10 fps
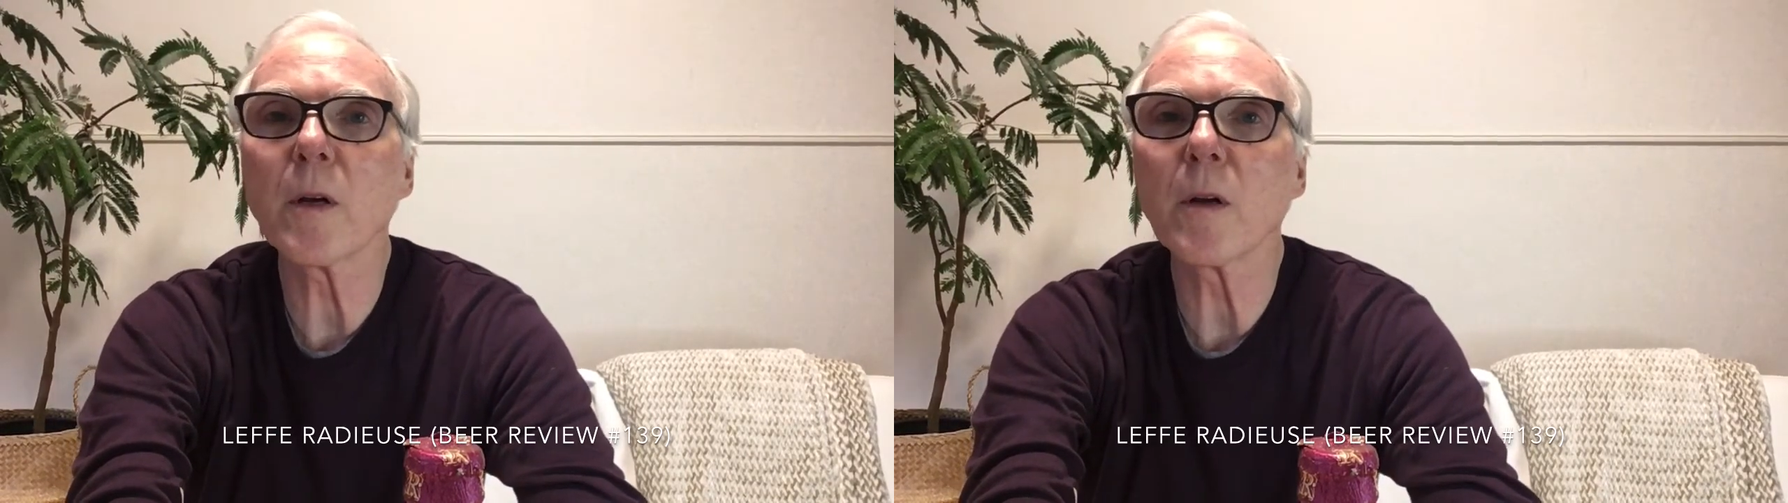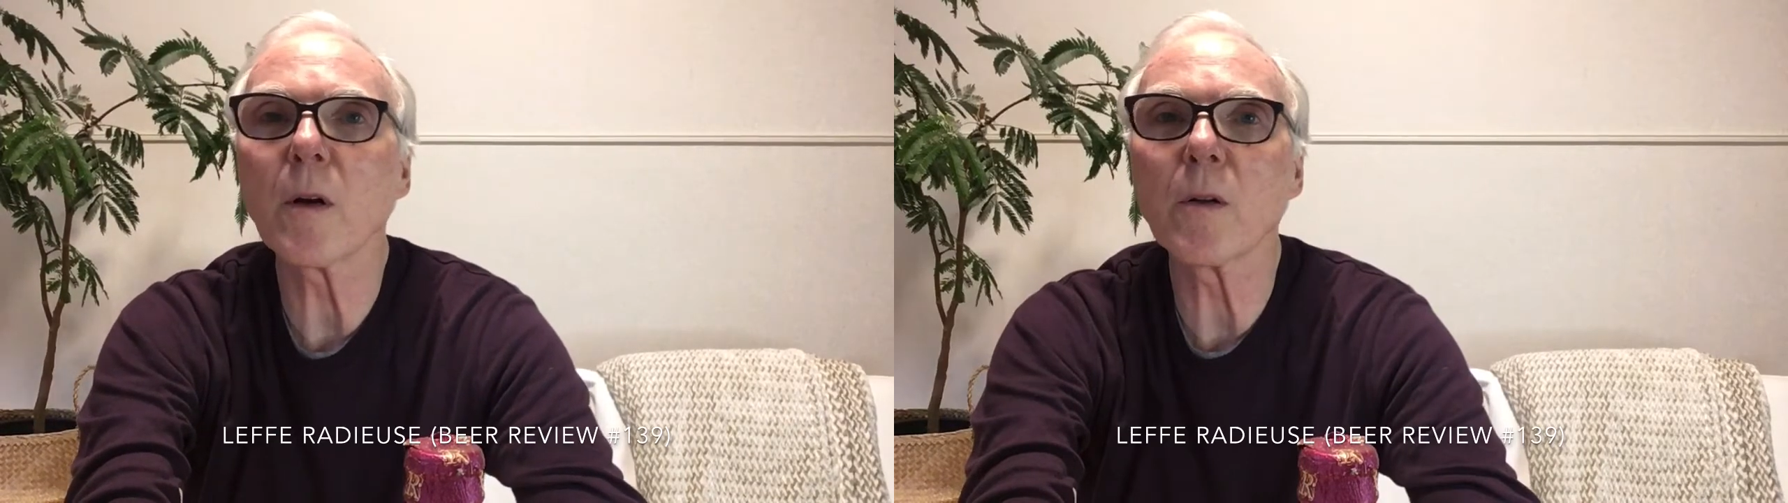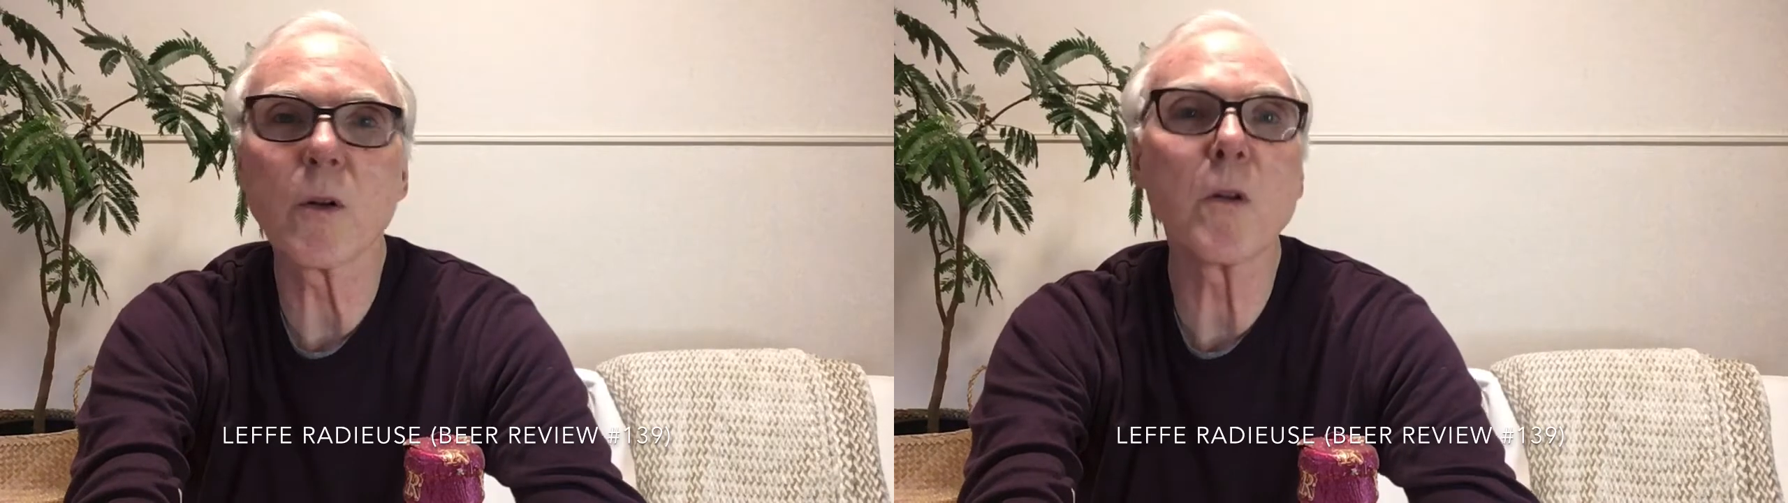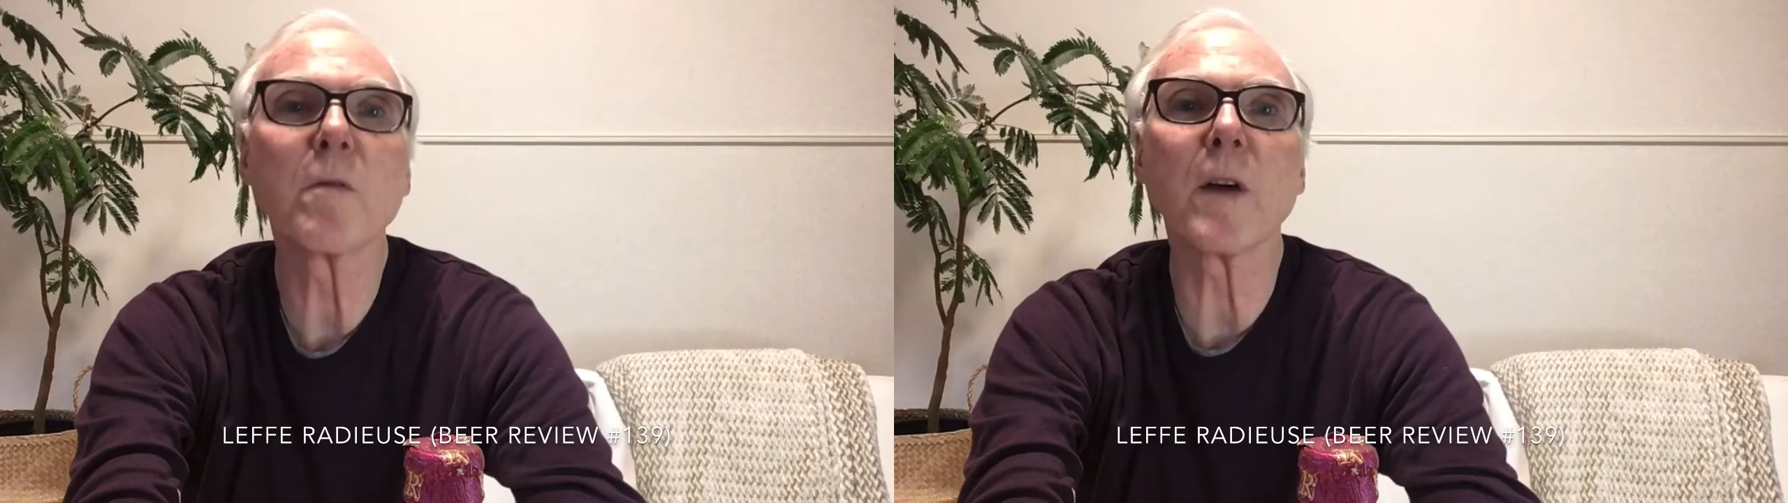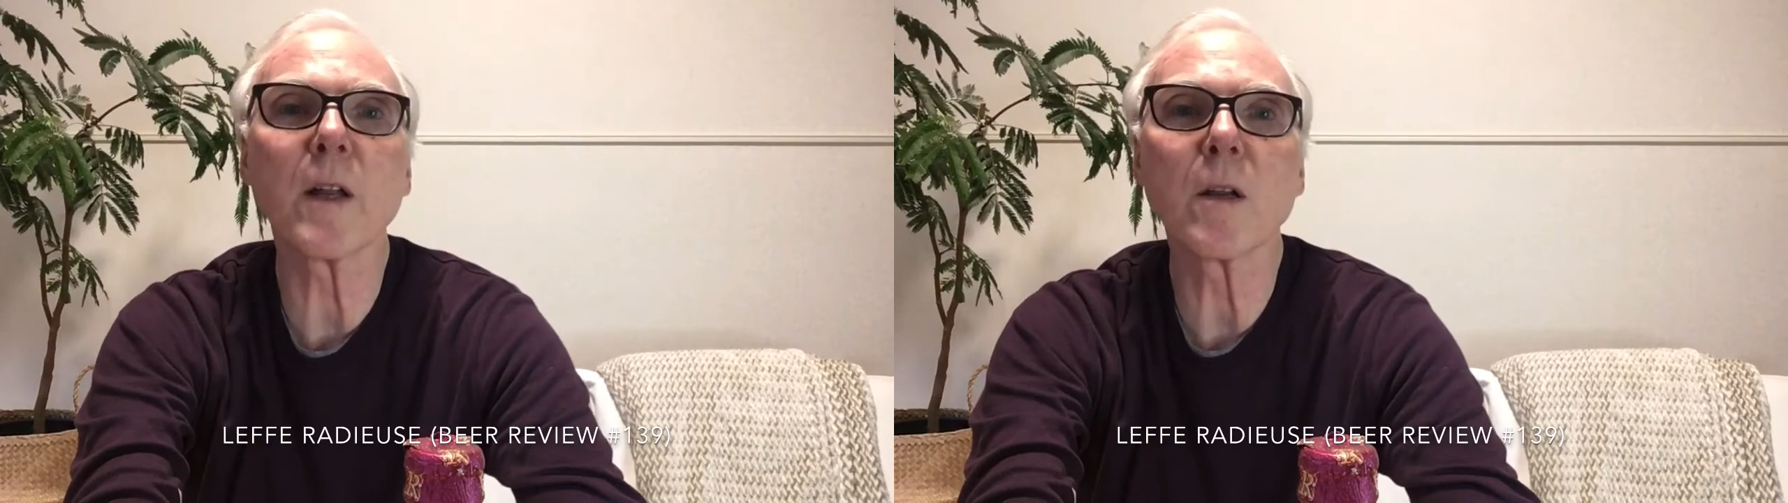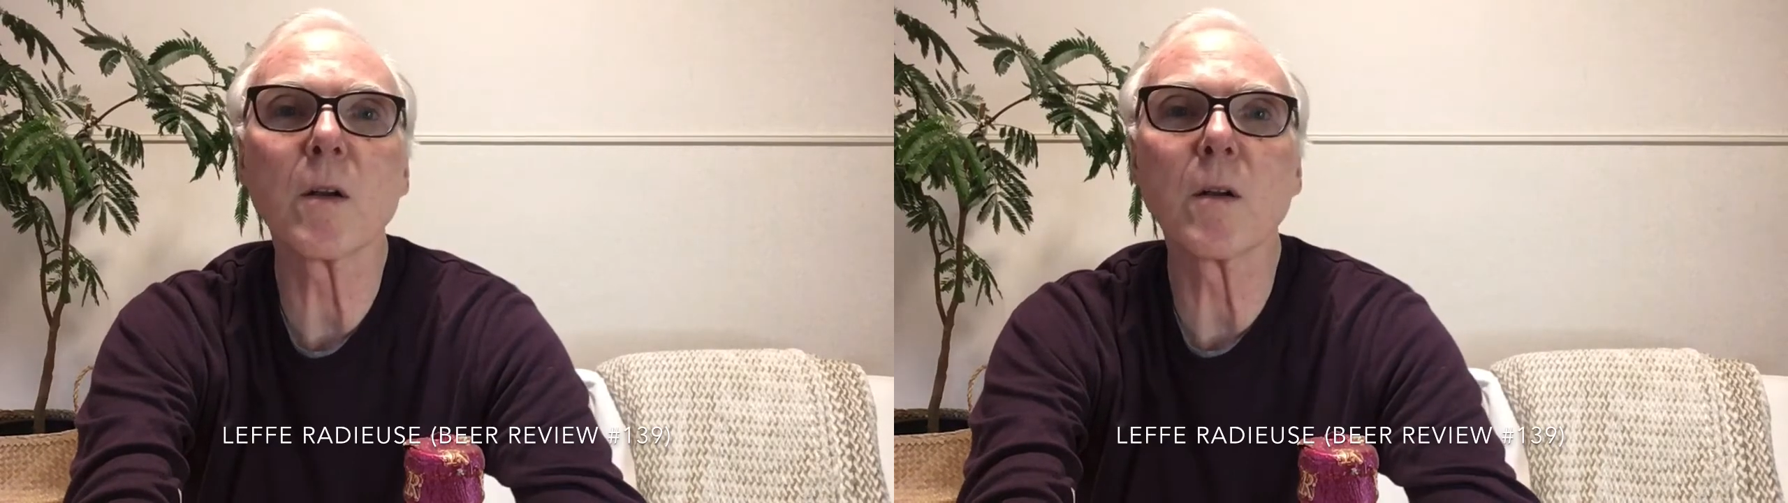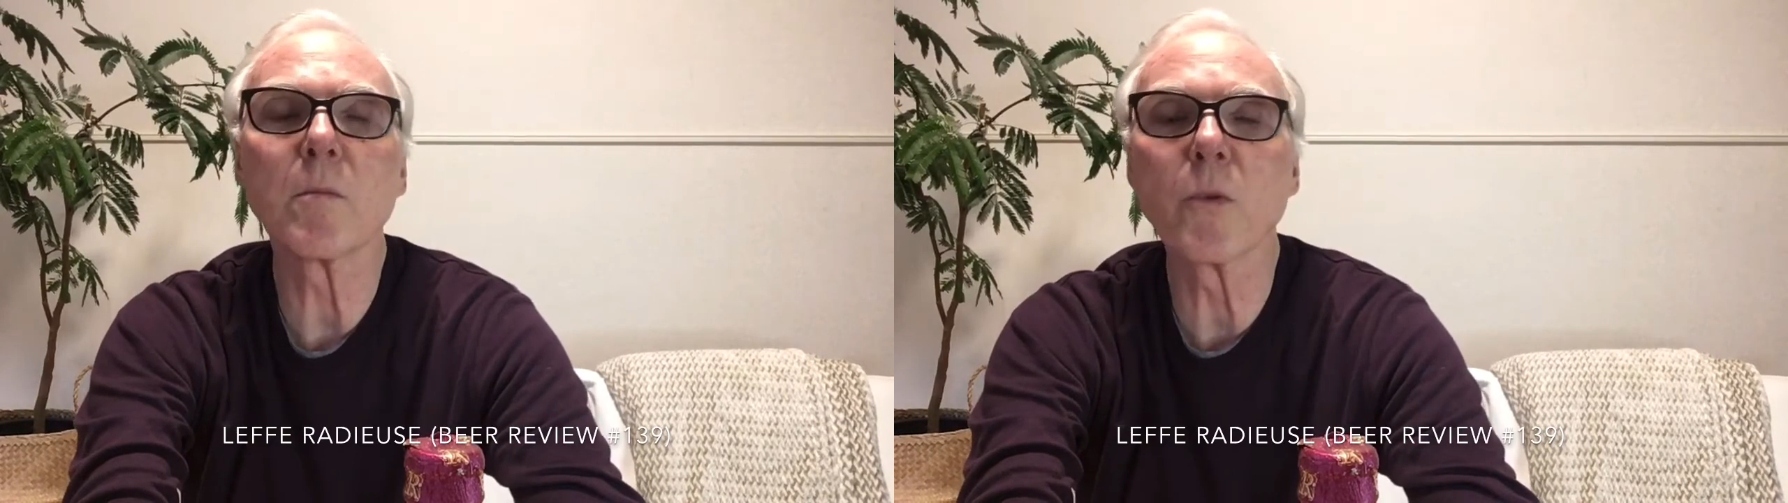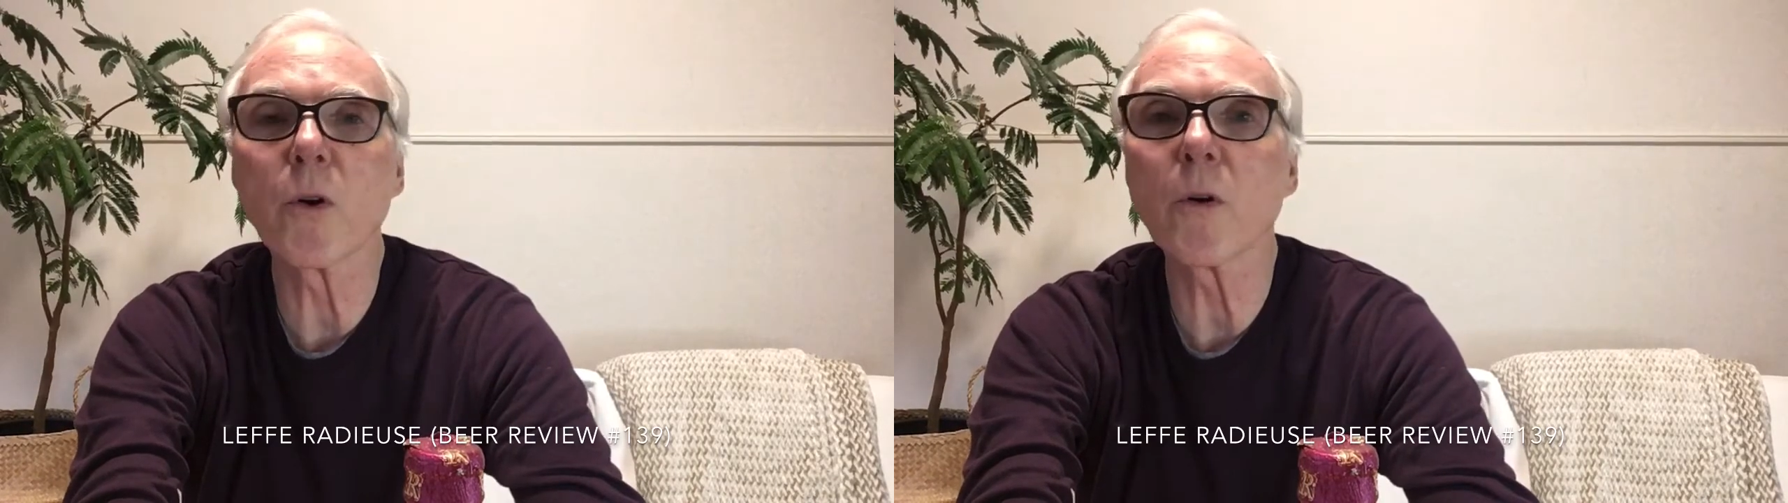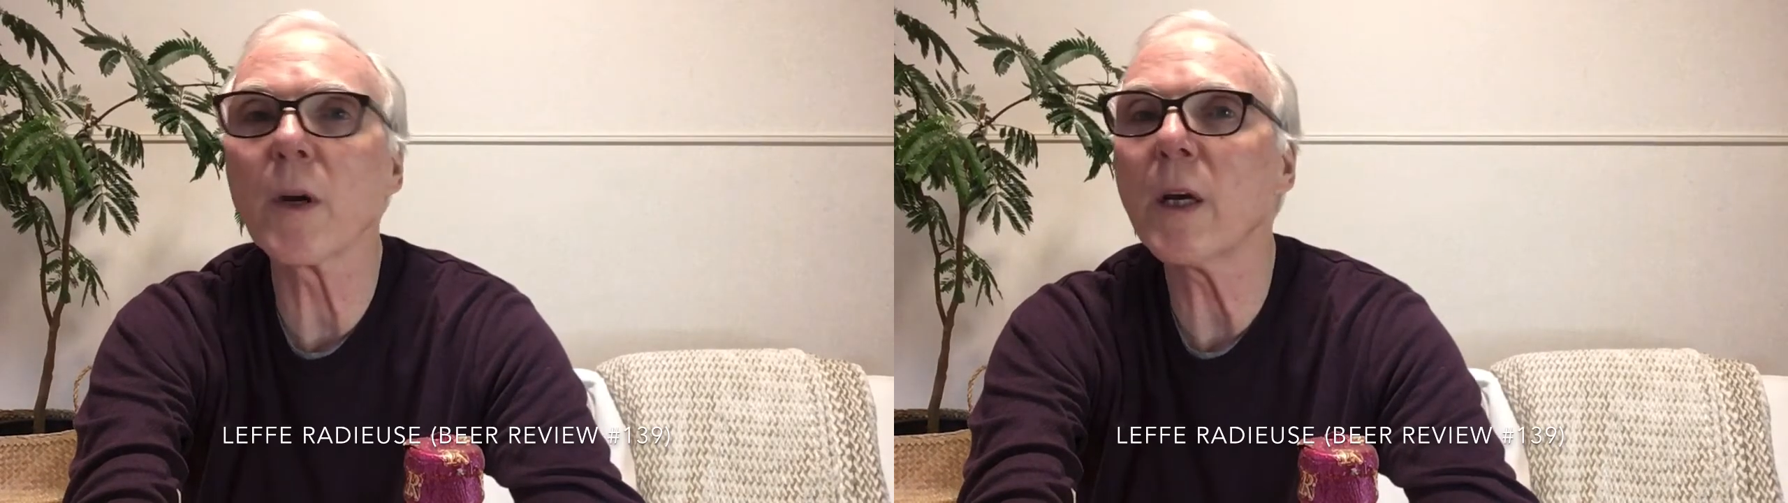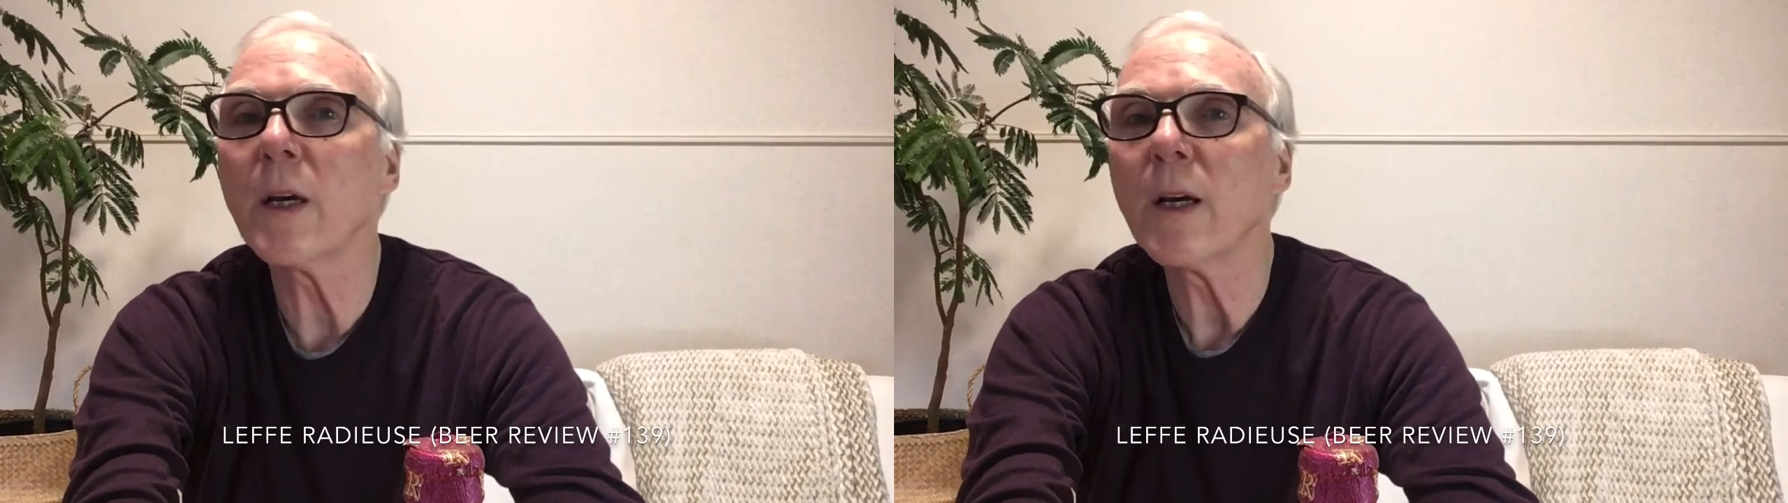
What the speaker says: called Leffe Brewery,